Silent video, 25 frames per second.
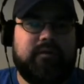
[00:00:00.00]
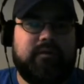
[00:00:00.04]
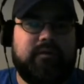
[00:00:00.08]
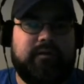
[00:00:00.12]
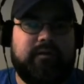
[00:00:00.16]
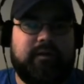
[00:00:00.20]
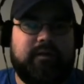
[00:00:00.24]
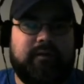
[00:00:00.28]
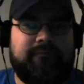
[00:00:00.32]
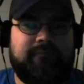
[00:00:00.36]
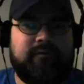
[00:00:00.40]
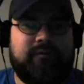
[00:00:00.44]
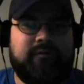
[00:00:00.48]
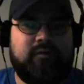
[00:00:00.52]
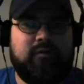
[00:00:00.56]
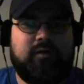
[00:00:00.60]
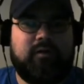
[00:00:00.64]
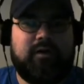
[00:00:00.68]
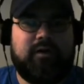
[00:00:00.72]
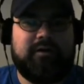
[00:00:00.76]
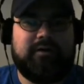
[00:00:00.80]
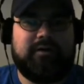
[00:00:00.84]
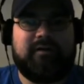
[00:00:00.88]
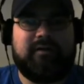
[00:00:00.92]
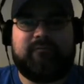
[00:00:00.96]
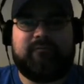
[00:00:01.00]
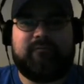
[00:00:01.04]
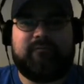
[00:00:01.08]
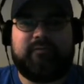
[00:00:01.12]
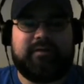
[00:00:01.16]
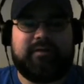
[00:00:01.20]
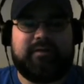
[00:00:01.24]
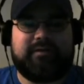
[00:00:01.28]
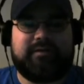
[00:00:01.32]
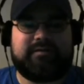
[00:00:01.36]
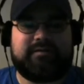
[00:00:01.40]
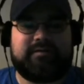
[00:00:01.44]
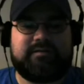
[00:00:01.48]
If you're on
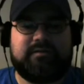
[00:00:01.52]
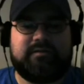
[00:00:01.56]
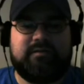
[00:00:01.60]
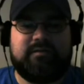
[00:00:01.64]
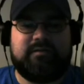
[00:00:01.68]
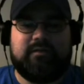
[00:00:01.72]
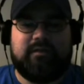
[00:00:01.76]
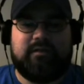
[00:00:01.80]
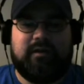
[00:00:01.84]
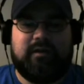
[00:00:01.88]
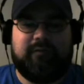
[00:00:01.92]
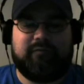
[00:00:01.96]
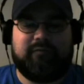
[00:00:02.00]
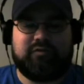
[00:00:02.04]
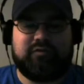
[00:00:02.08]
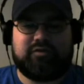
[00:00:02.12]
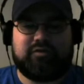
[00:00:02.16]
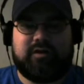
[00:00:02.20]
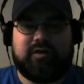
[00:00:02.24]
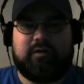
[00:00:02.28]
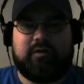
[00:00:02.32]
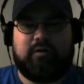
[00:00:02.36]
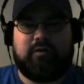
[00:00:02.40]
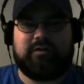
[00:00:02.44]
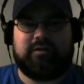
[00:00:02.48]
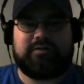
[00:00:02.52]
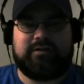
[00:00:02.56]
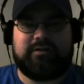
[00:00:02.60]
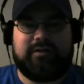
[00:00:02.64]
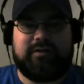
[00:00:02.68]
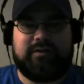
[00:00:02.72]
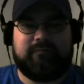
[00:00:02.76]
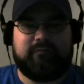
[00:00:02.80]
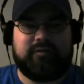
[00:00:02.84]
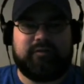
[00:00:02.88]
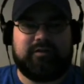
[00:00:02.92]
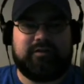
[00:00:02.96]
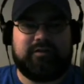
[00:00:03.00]
Netflix, if you're trying to watch
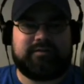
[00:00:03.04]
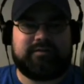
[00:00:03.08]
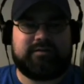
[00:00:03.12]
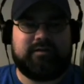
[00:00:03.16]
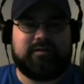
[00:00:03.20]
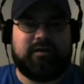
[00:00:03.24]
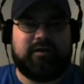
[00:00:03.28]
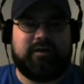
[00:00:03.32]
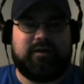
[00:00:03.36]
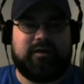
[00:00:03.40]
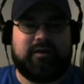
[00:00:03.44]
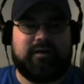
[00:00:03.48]
Netflix,